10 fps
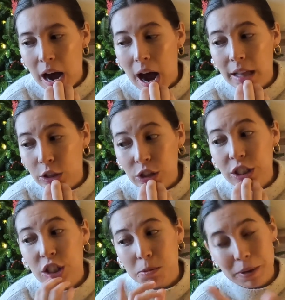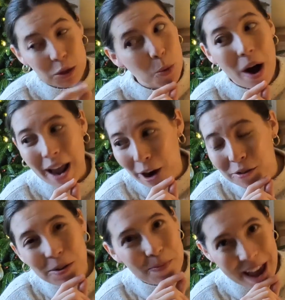I literally just picked one
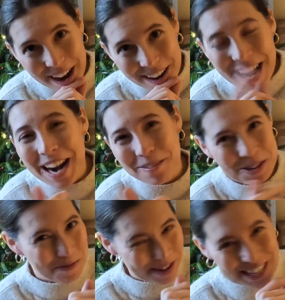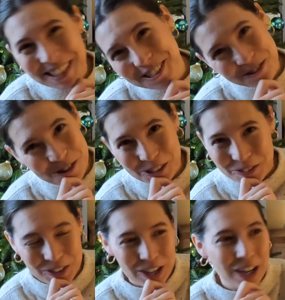out from there, and I'm gonna put it in the stroller
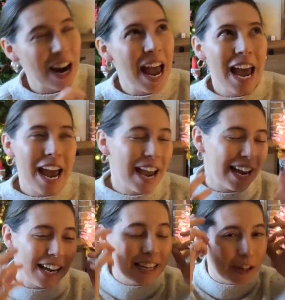for her, and